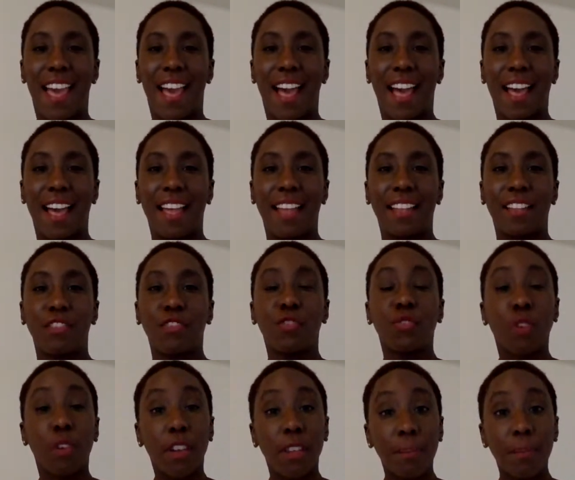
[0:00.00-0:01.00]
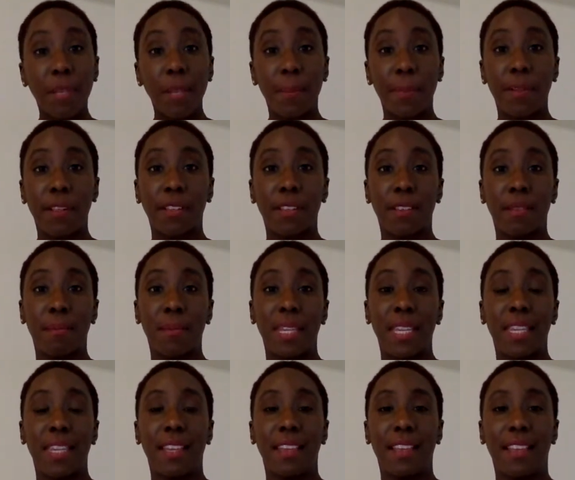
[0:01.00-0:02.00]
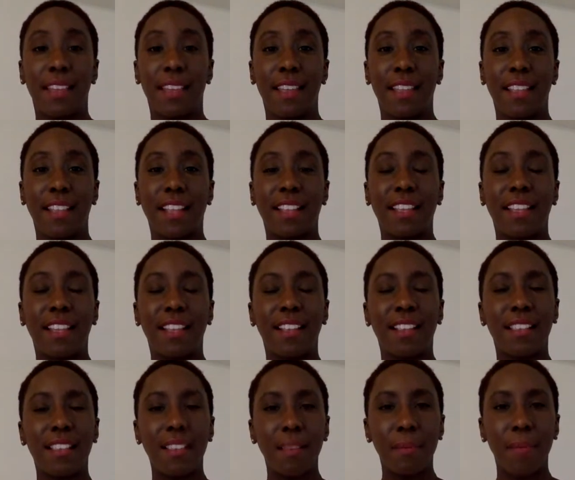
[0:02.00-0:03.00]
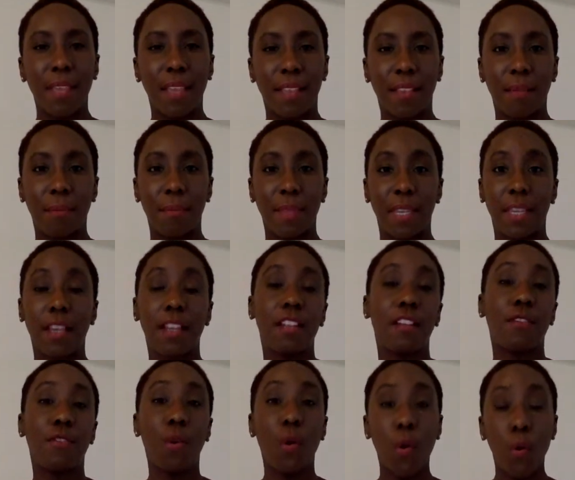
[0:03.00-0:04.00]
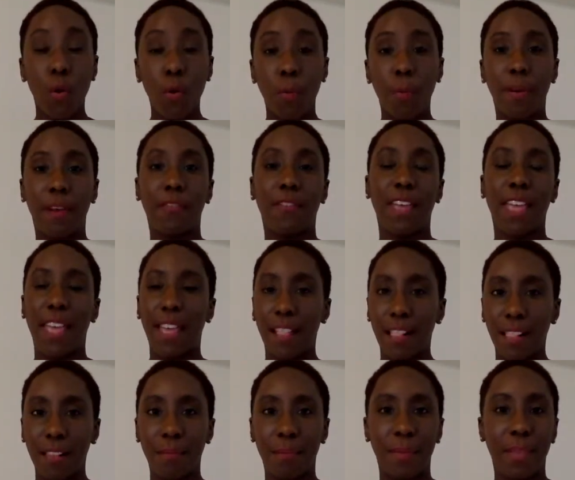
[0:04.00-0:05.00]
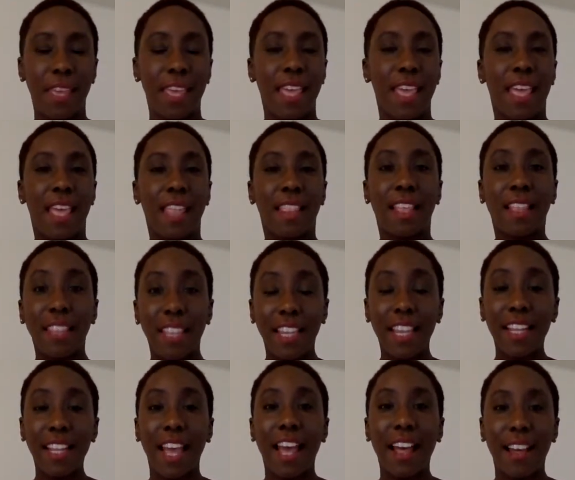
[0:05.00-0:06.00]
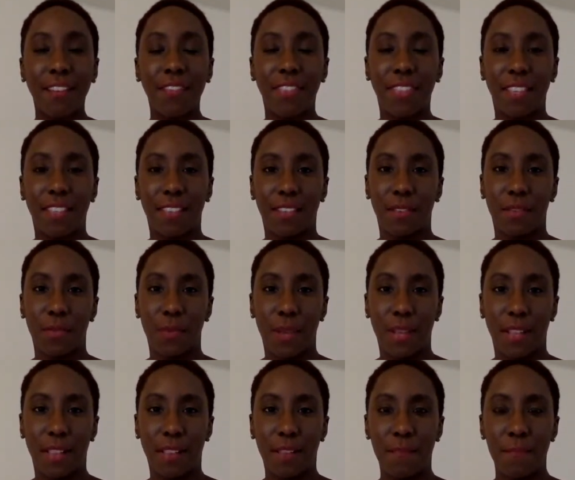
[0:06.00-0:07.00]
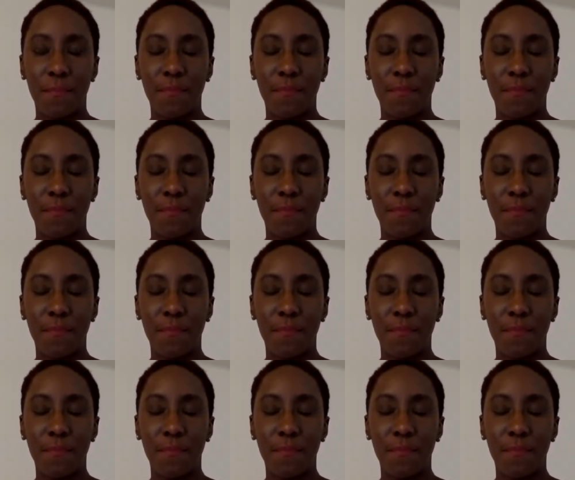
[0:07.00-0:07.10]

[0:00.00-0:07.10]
and drawing people to me that they could see me as a beacon of hope, of help, that they can have this as well.